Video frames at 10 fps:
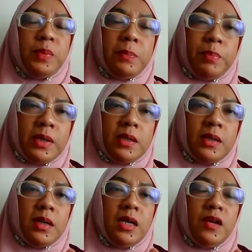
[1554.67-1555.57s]

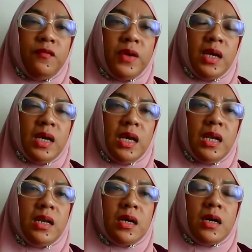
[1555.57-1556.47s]
People living
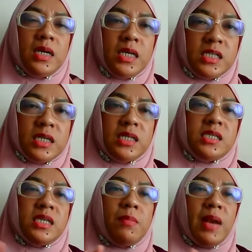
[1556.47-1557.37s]
in the
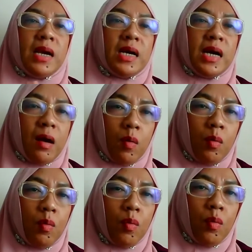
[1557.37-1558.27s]
condition same like a
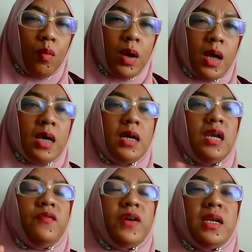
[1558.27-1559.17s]
cow.
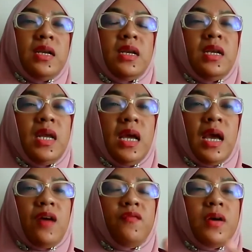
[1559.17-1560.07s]
Even they
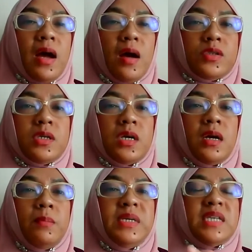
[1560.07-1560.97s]
have a house
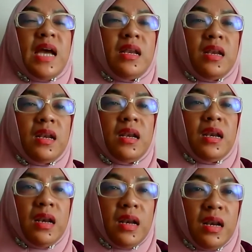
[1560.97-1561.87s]
beside
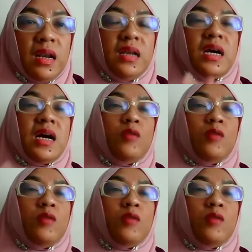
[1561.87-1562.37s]
the